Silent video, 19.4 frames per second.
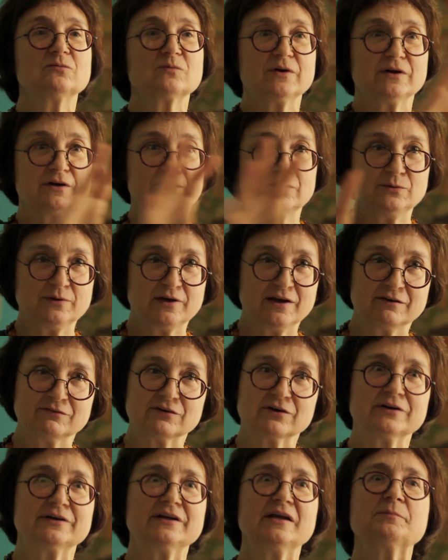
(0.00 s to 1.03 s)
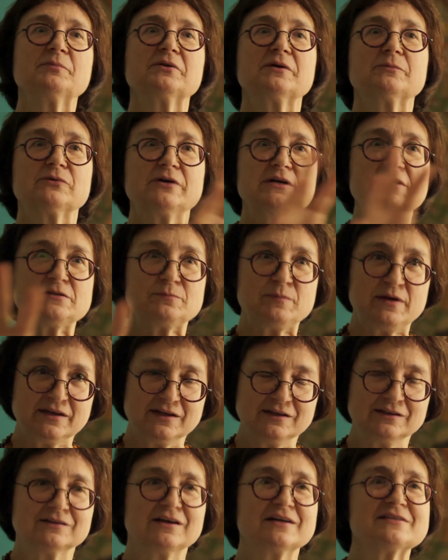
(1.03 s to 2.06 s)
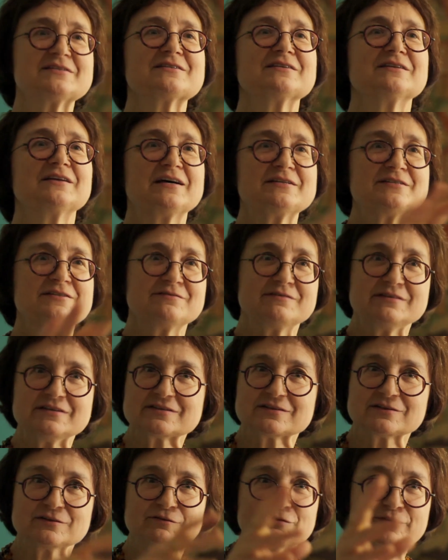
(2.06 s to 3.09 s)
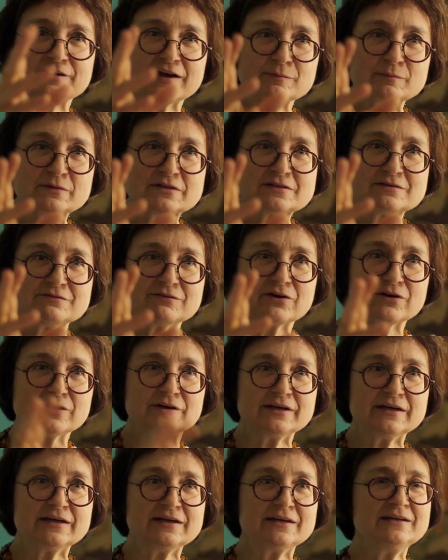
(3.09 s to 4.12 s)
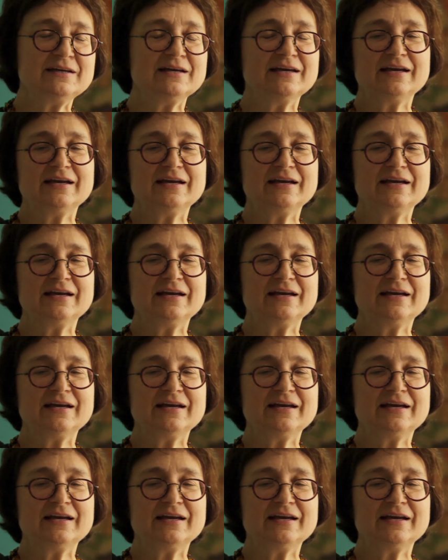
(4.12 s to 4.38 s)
where you have RNA polymerase making lots and lots of these little fragments of RNA,